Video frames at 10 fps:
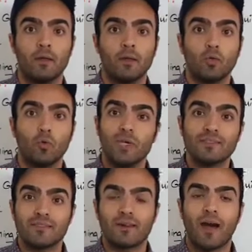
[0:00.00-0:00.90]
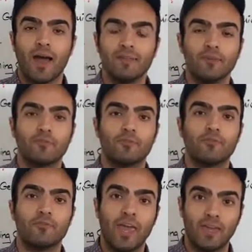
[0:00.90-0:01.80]
it's a kind of
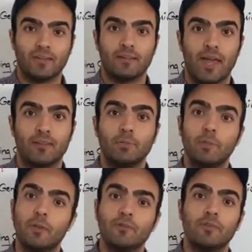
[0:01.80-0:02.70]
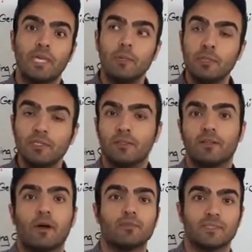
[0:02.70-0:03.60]
fake, and people immediately
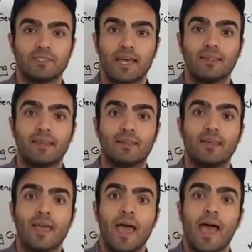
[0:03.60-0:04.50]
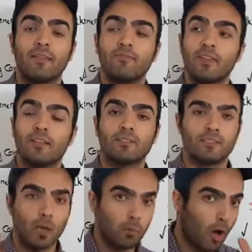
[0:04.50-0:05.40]
understand that, and will
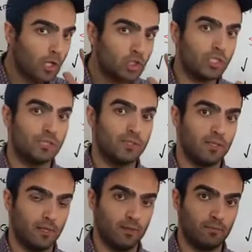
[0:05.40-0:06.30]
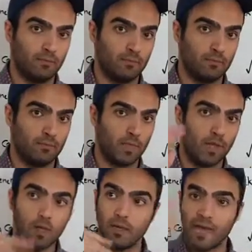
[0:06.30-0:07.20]
subconsciously
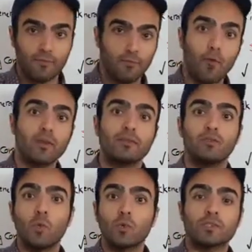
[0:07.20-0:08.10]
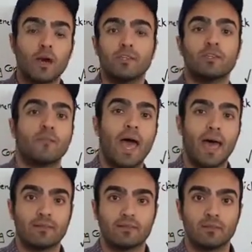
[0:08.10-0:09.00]
avoid those kinds of
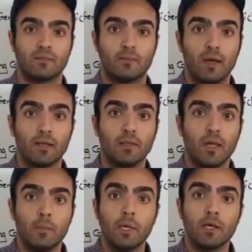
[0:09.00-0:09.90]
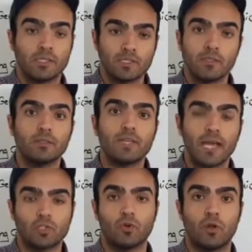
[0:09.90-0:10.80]
ads, right? Because it's not
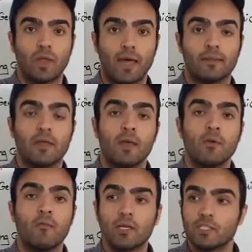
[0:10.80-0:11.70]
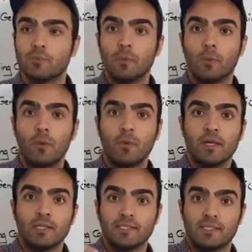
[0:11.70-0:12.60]
natural. And once
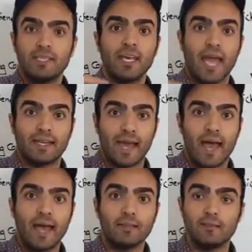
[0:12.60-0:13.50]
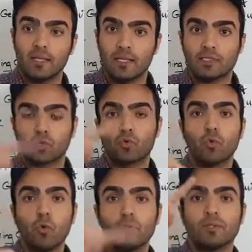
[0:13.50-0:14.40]
people see an ad, they
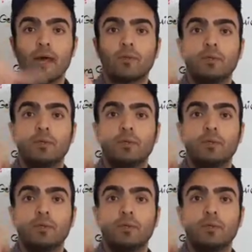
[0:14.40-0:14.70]
scroll down